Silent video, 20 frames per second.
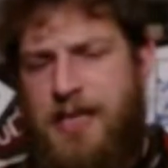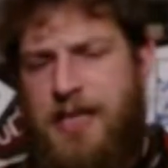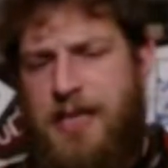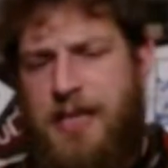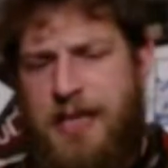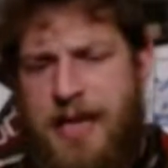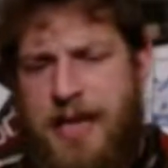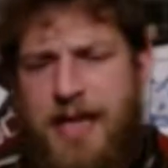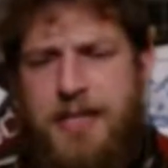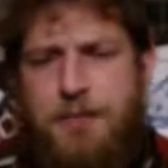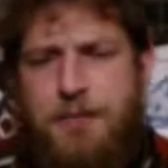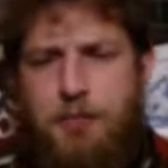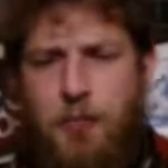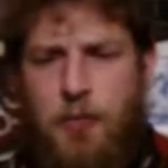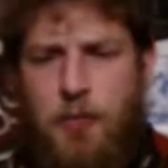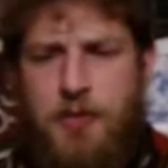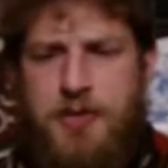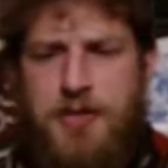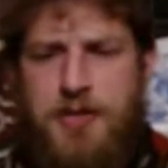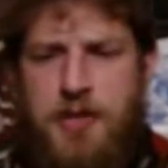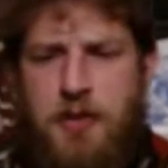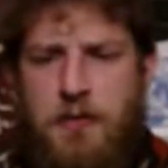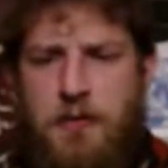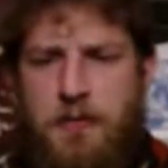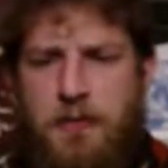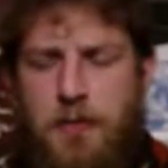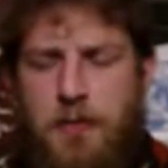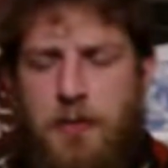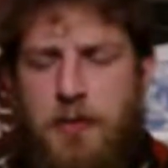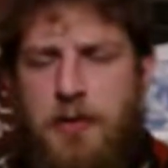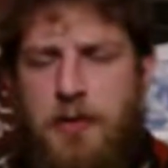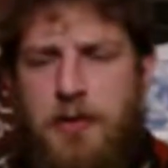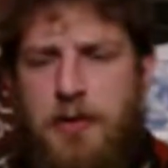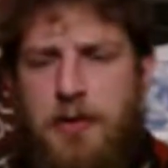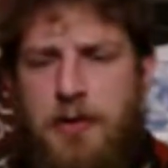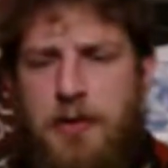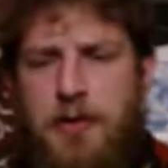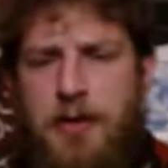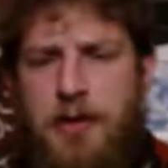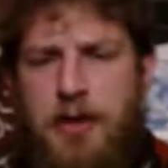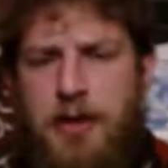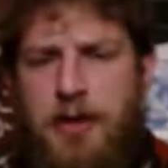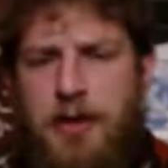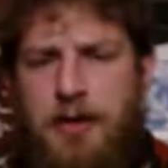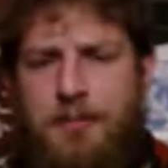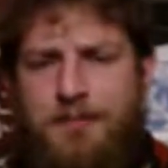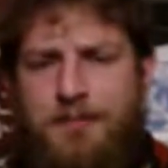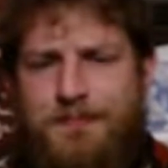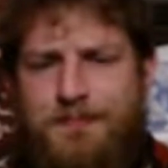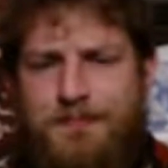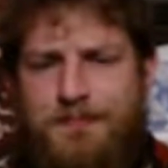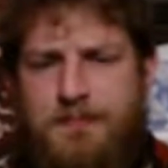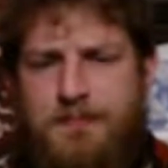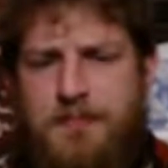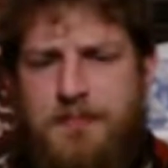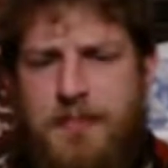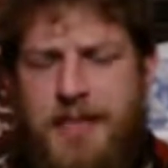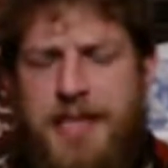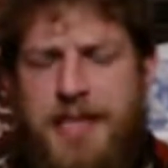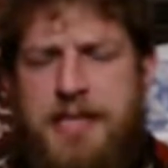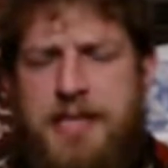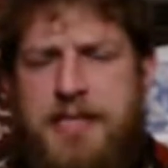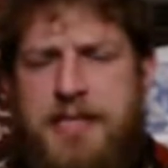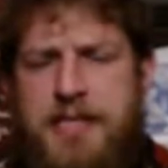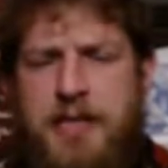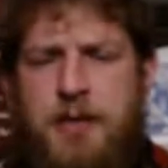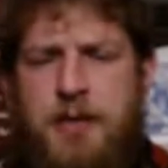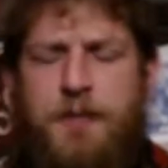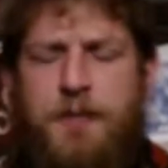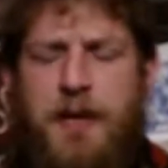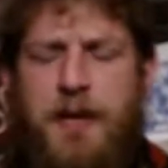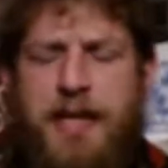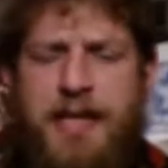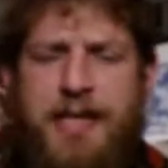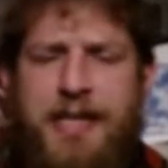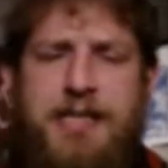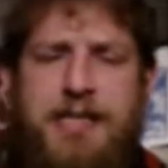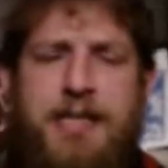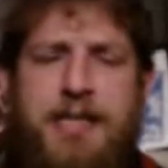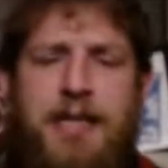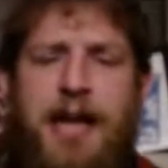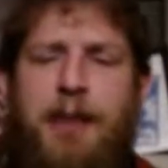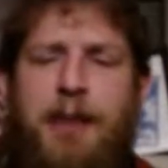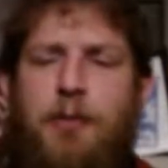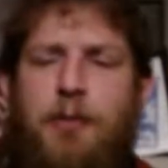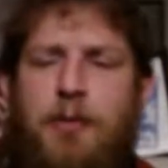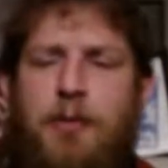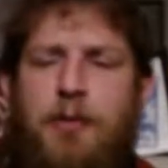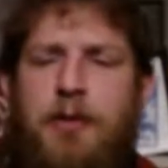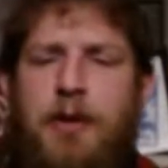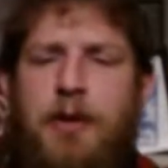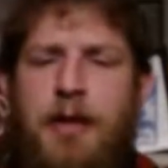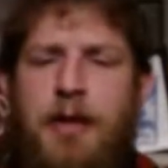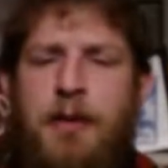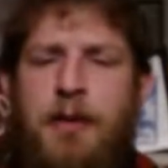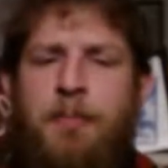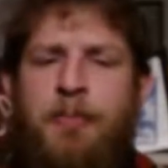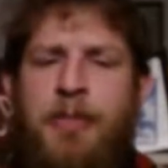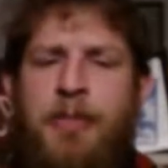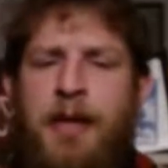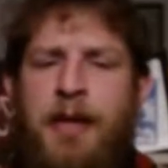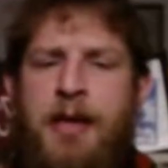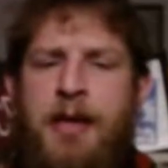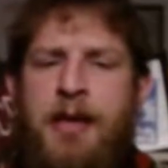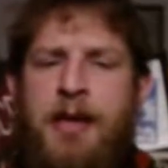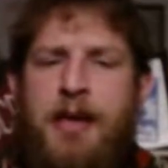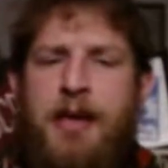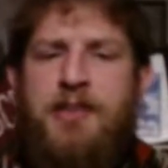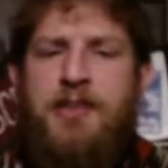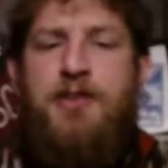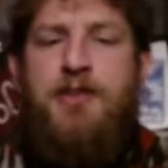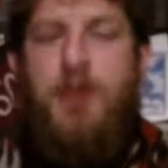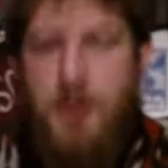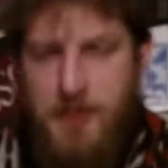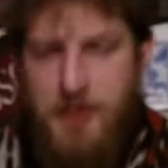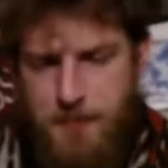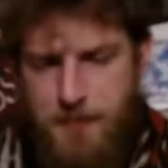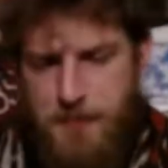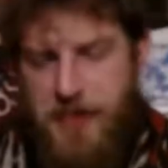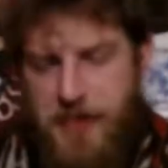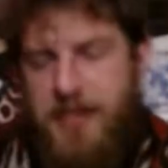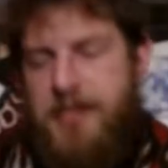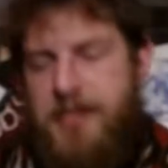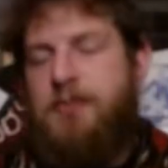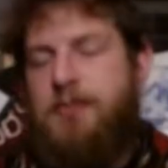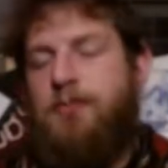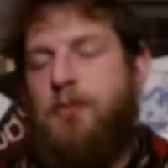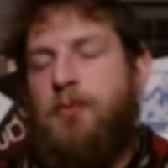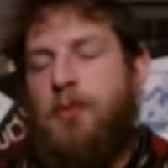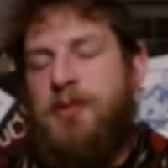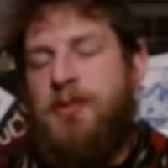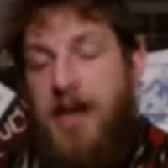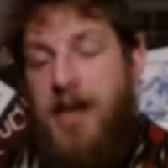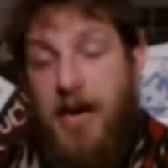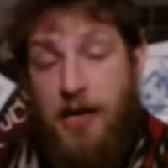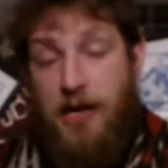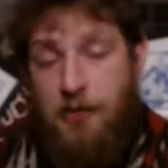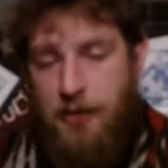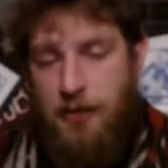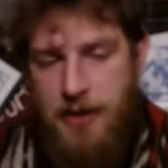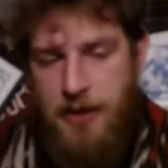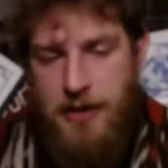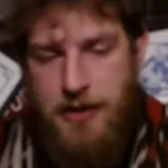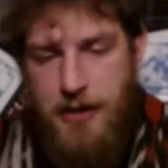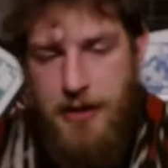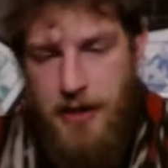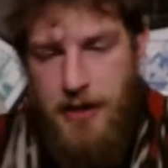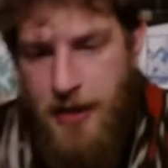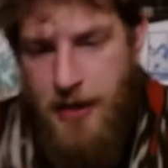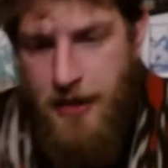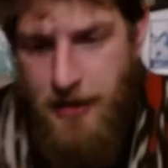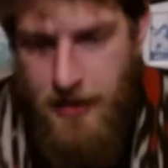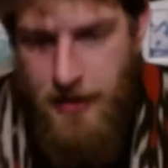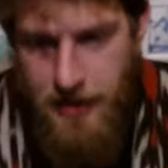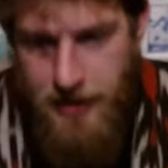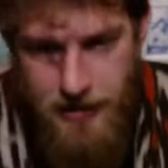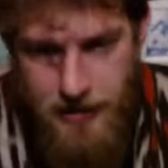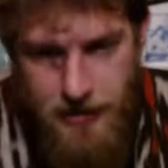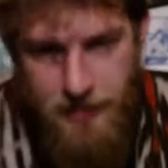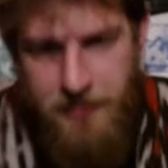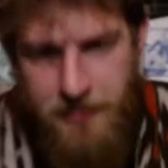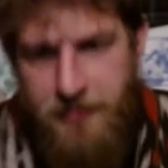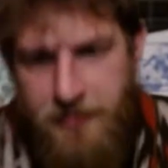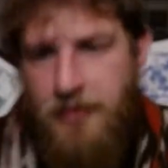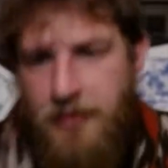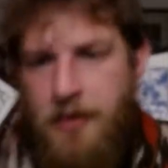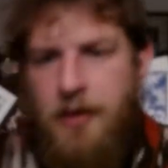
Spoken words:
that's more so for singles fighting is a lot more endurance based and more tiring than anything else.